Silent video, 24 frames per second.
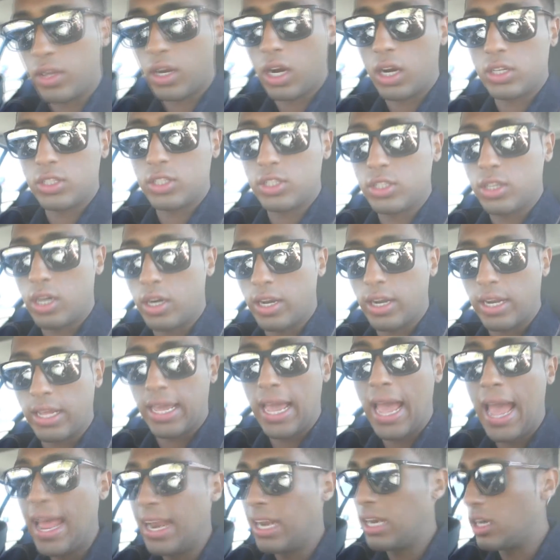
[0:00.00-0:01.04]
the car started
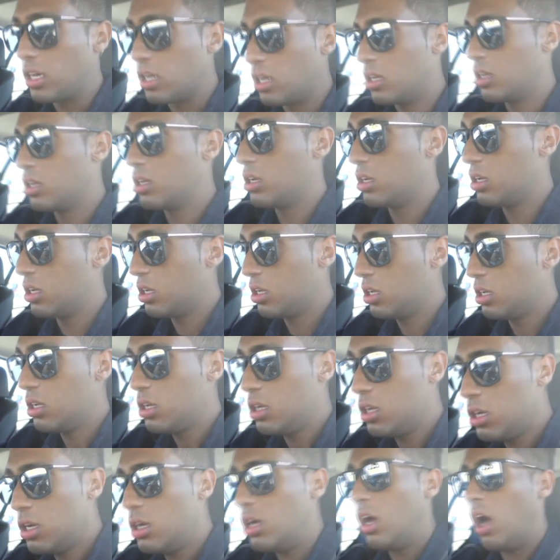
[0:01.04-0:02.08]
again.
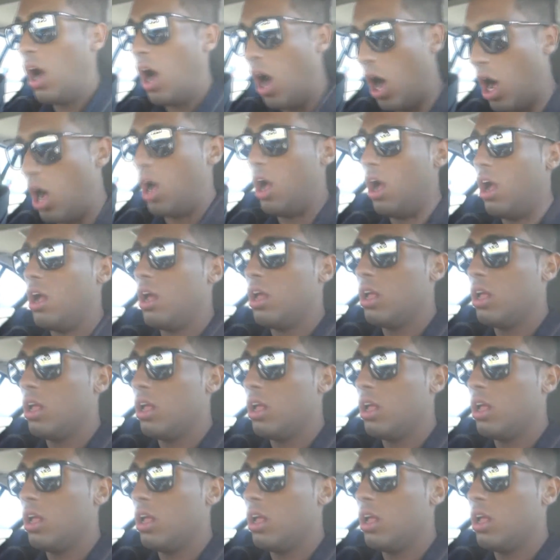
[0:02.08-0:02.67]
Uh,